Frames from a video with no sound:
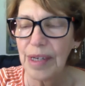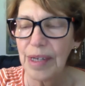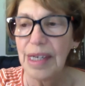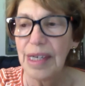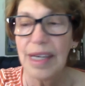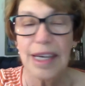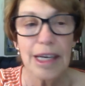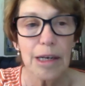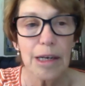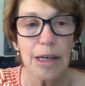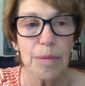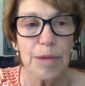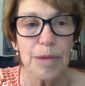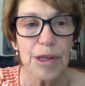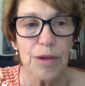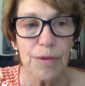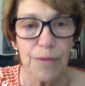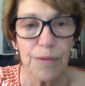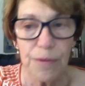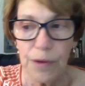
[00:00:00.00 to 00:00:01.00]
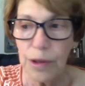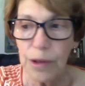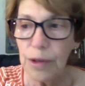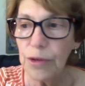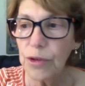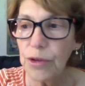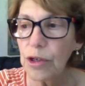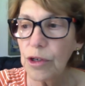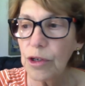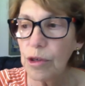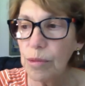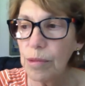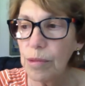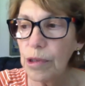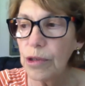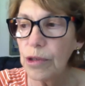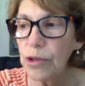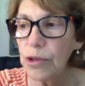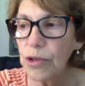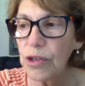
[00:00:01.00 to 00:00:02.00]
It'll be the first
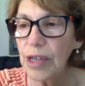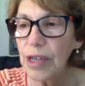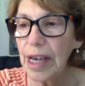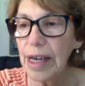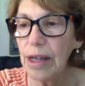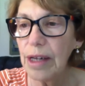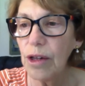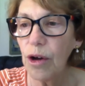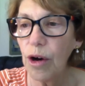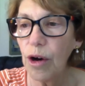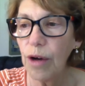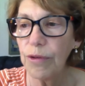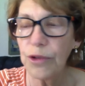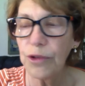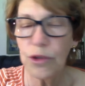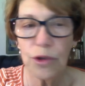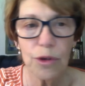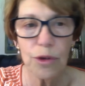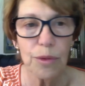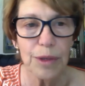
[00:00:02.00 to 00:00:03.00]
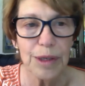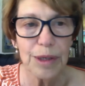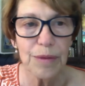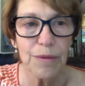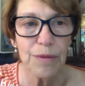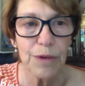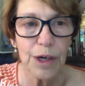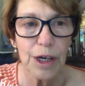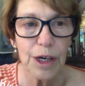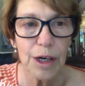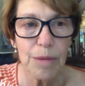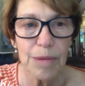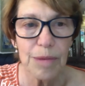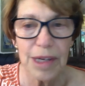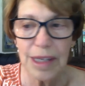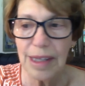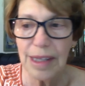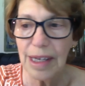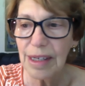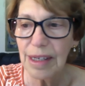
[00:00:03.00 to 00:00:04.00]
commercial-scale offshore wind farm
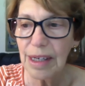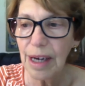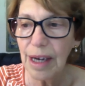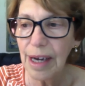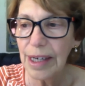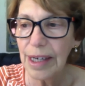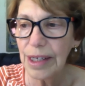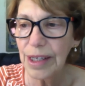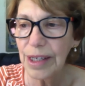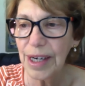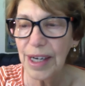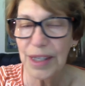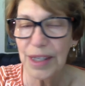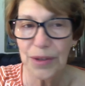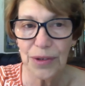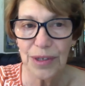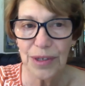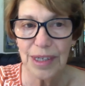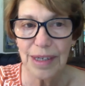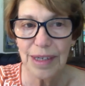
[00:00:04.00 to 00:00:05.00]
in the entire country.